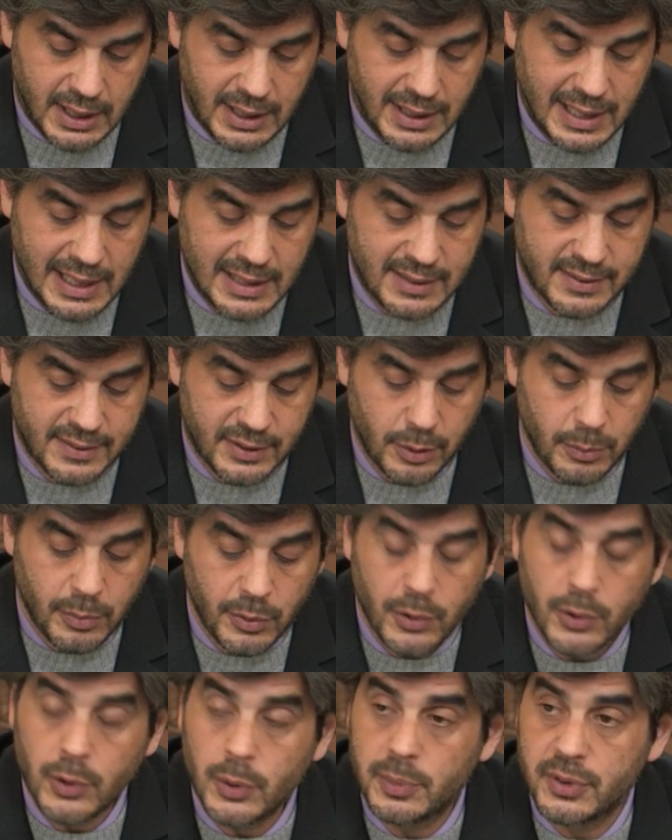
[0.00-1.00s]
that some
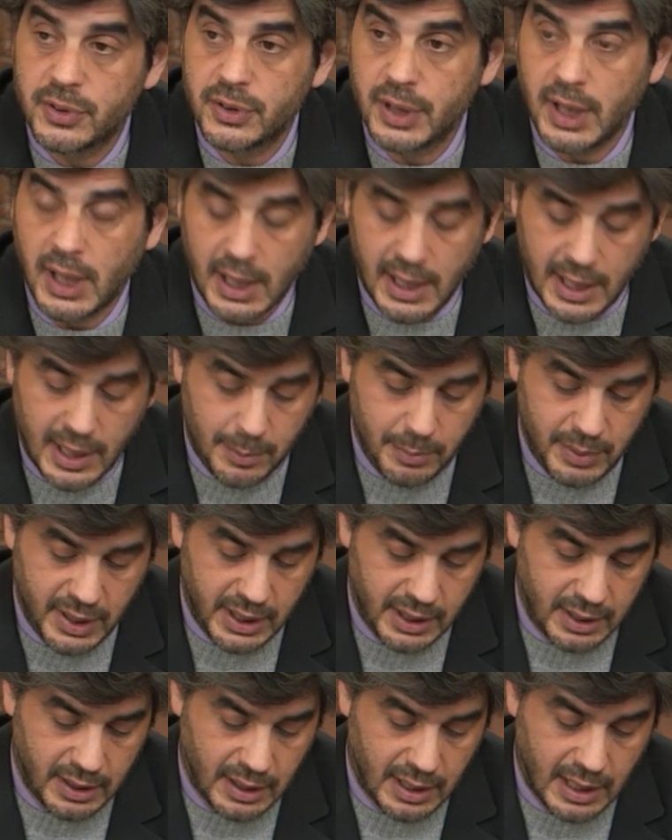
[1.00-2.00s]
groups are
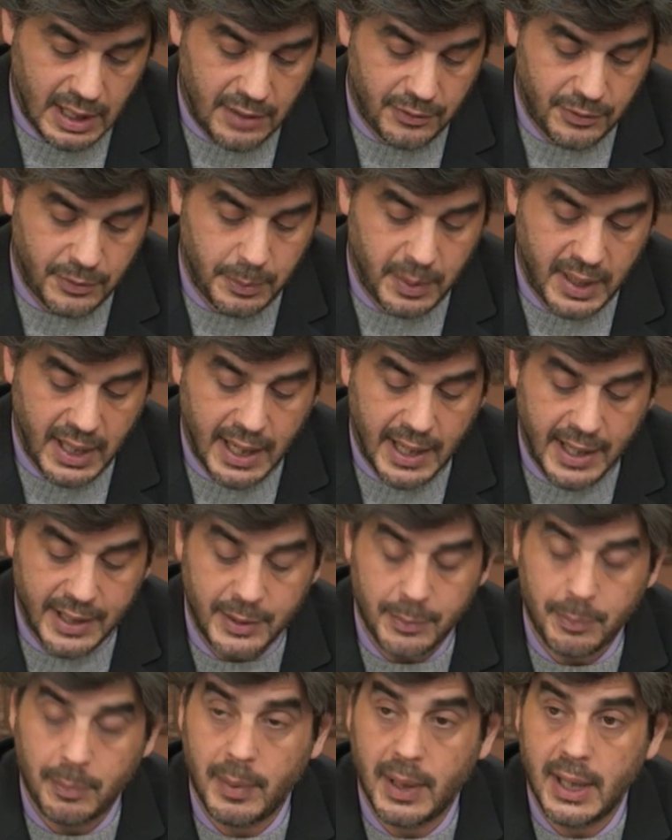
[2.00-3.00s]
being left
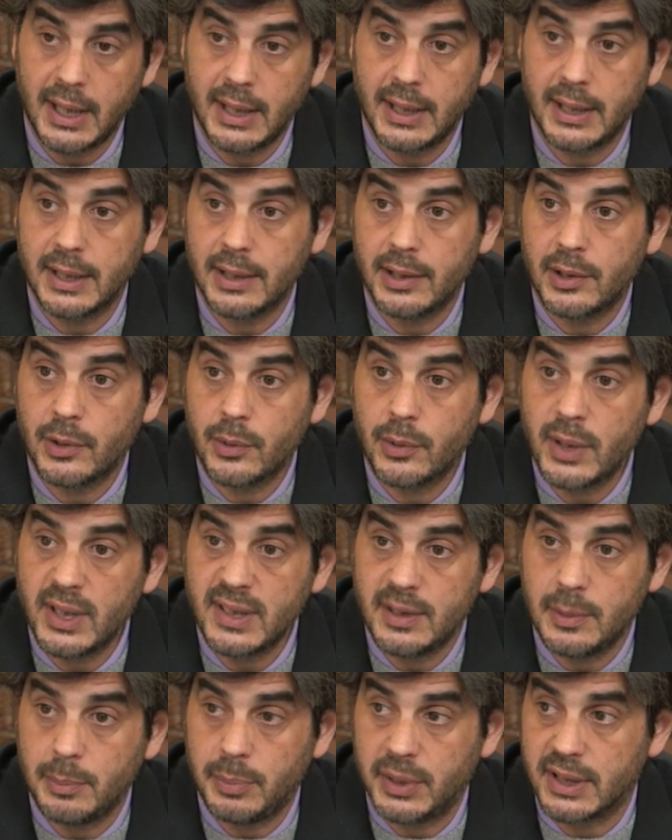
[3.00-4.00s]
behind by the
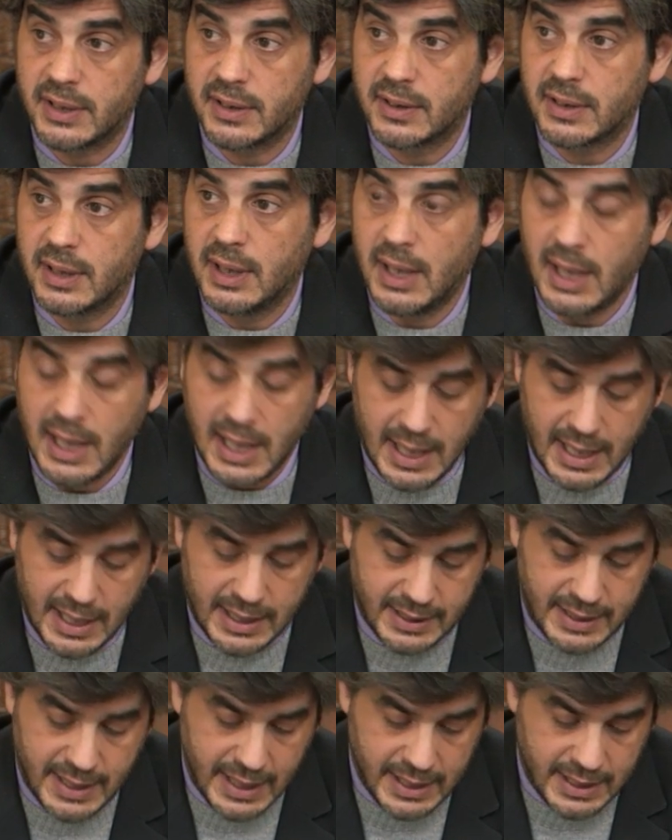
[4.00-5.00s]
recipients.
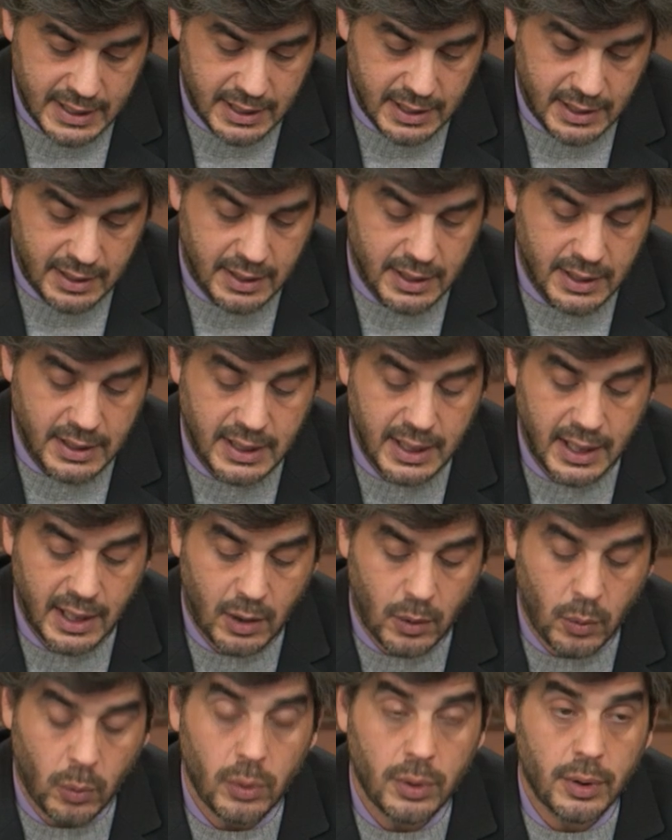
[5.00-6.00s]
And then they
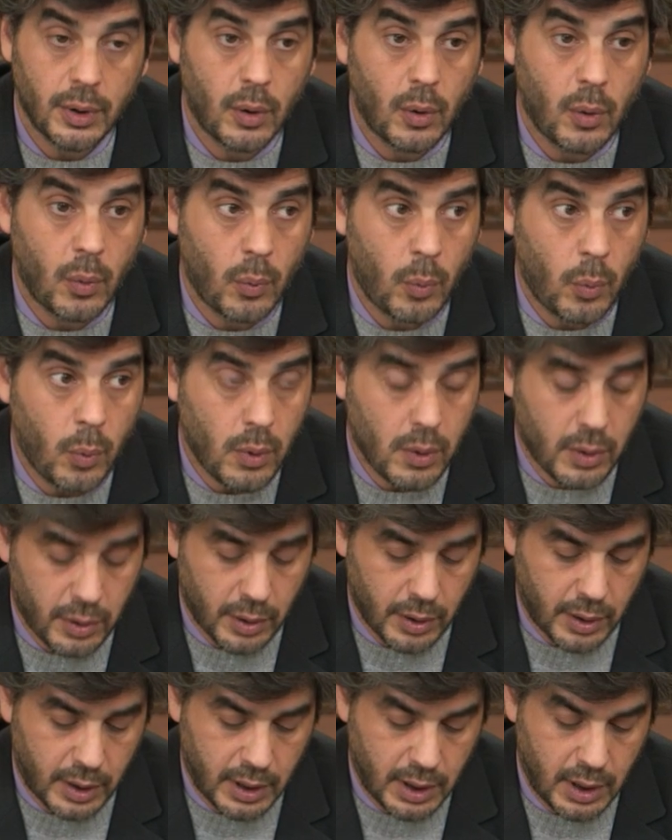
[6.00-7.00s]
could
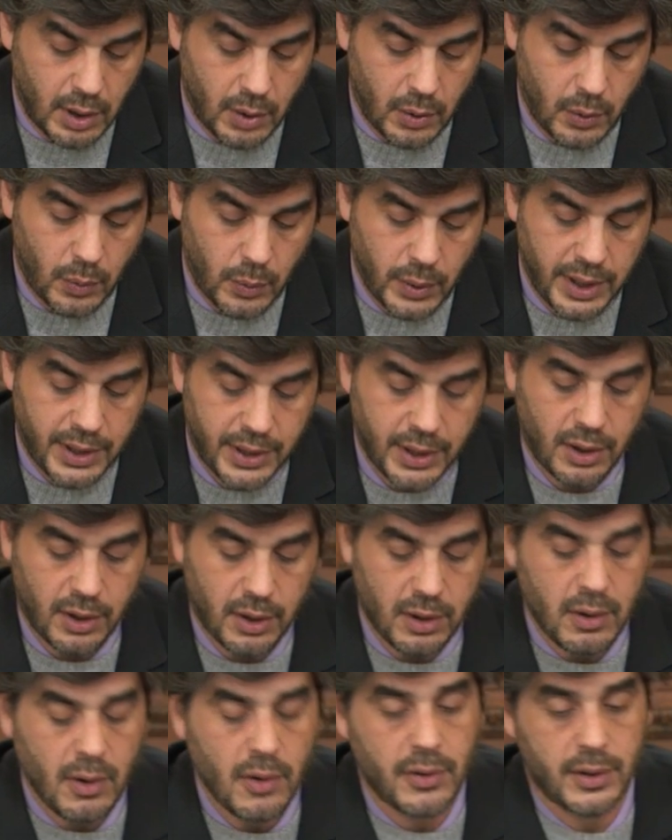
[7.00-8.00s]
work with
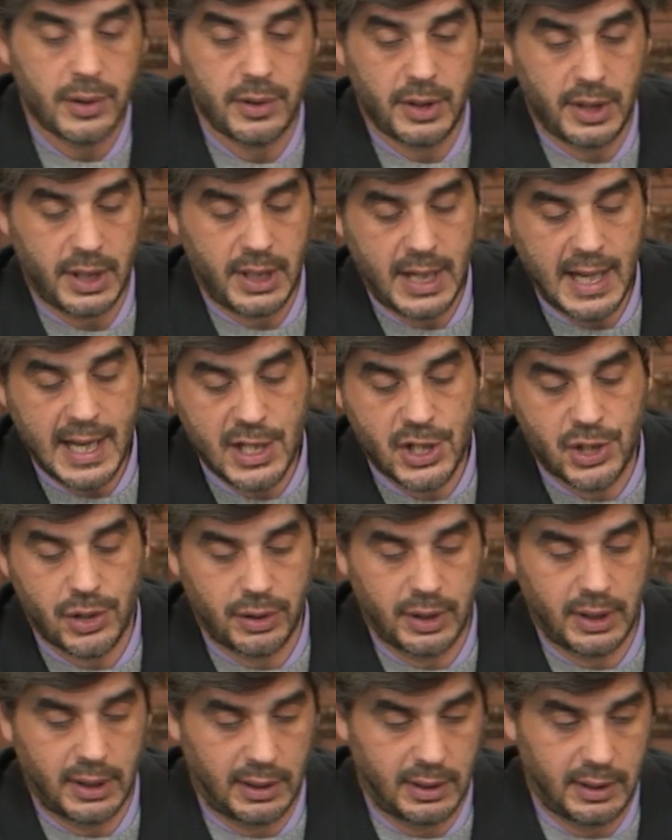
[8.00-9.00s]
other
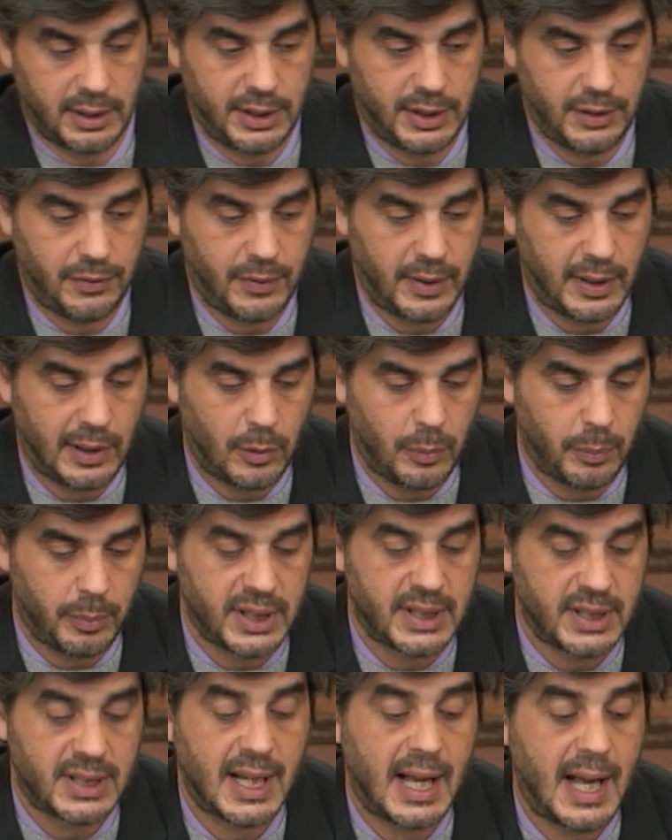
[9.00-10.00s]
national
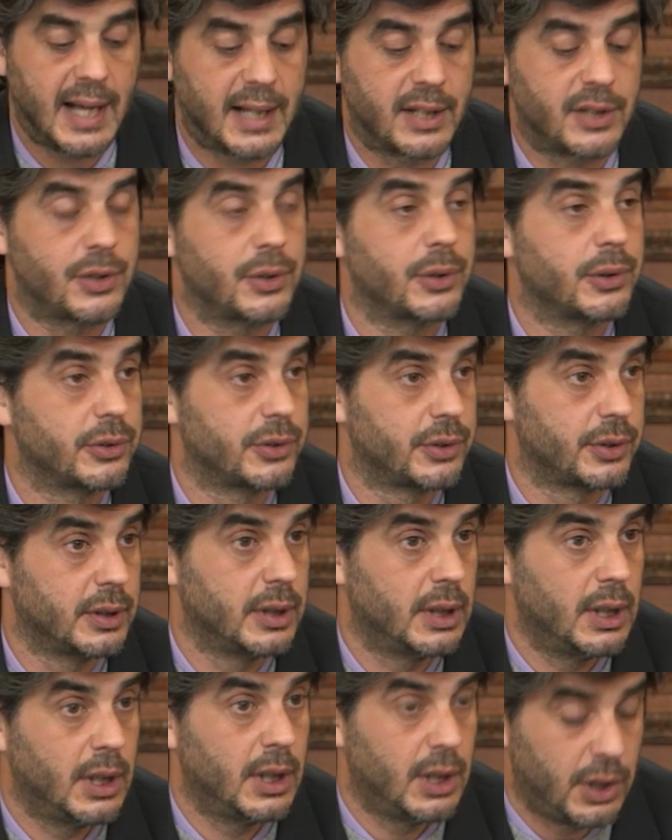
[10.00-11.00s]
development actors
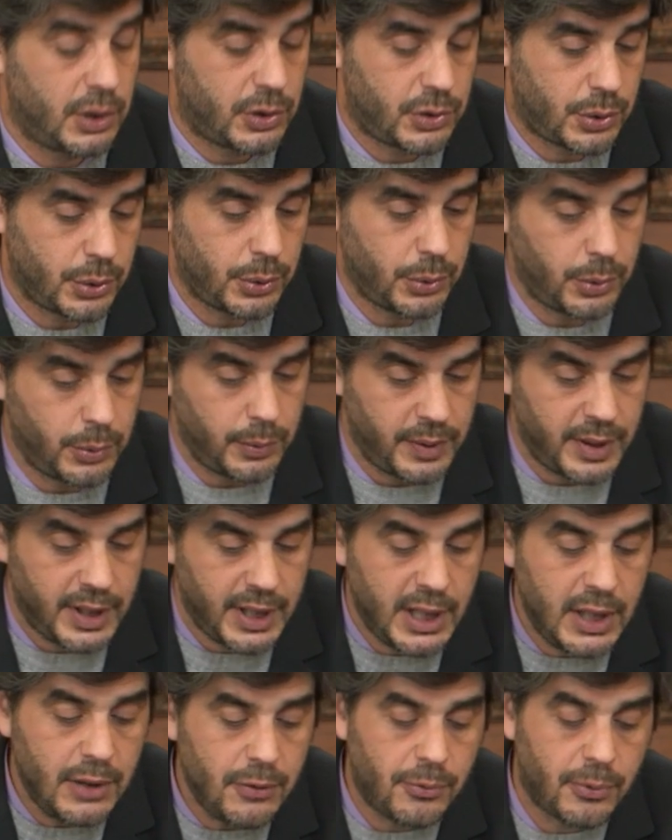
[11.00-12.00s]
to
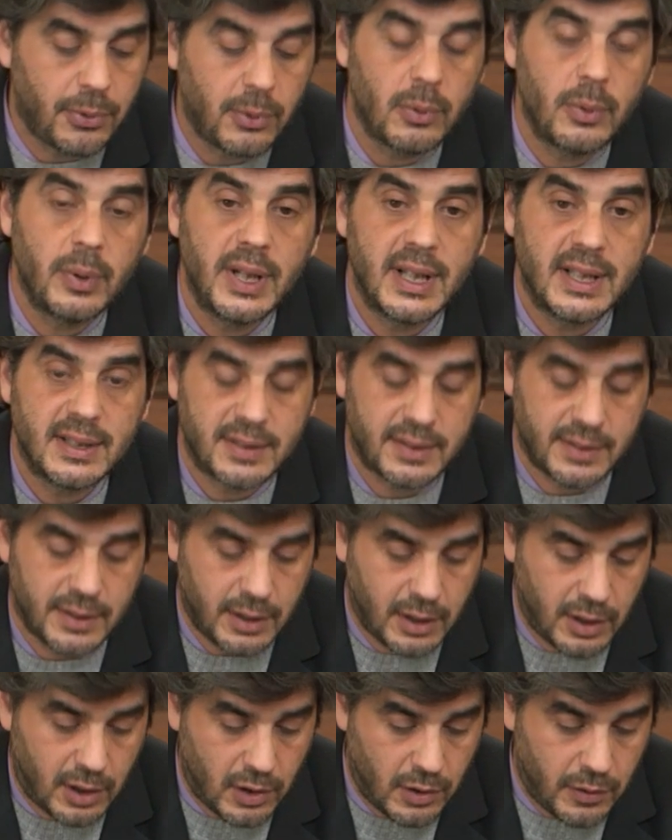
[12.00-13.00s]
influence
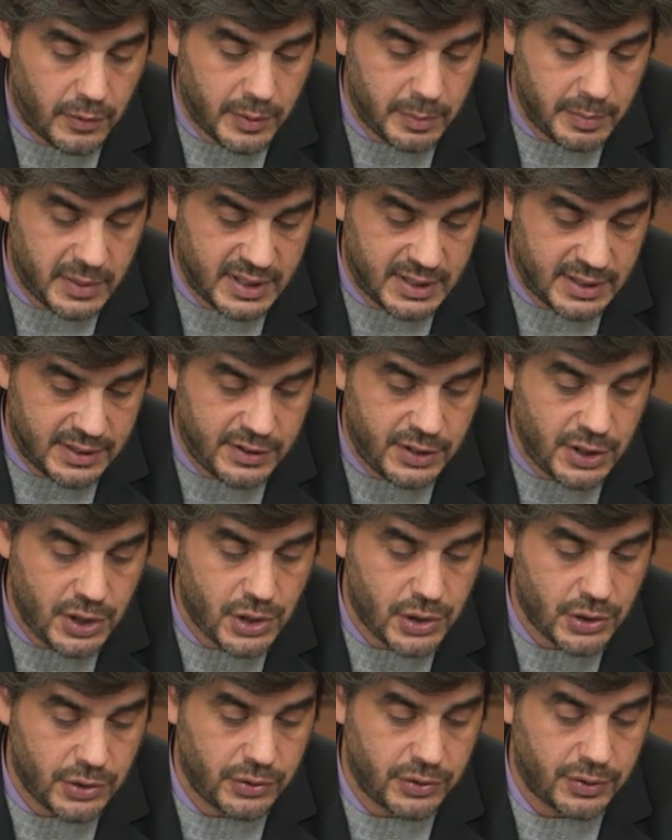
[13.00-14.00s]
government
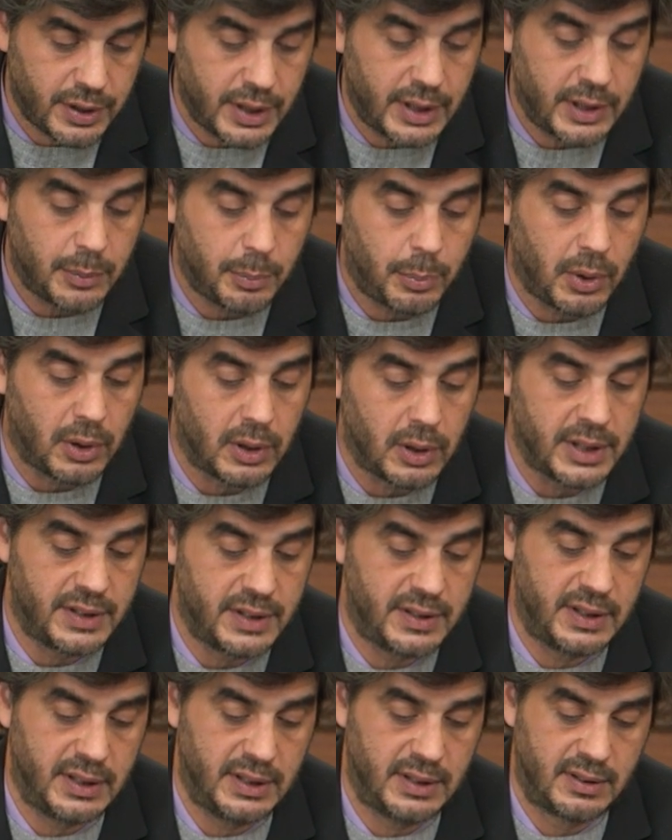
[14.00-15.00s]
decisions and
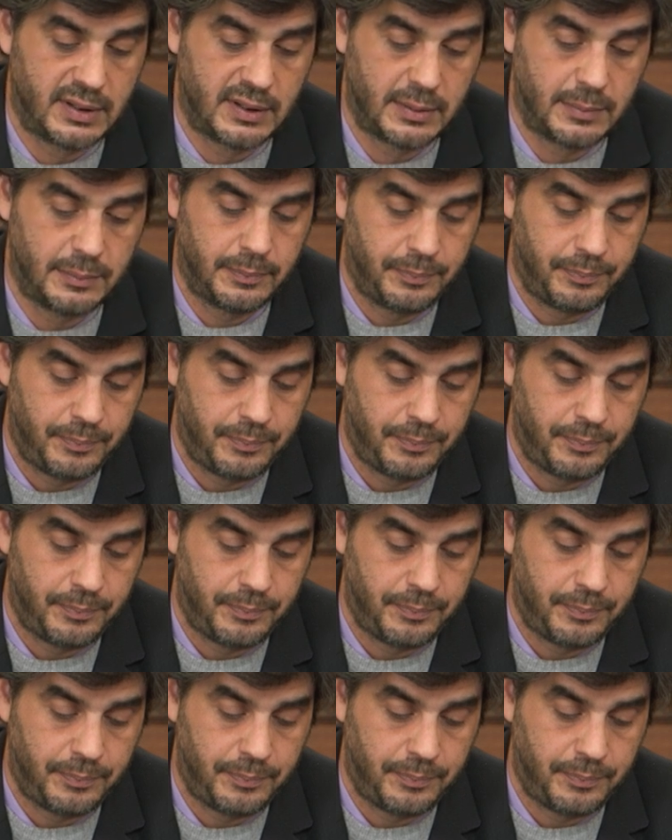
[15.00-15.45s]
policies.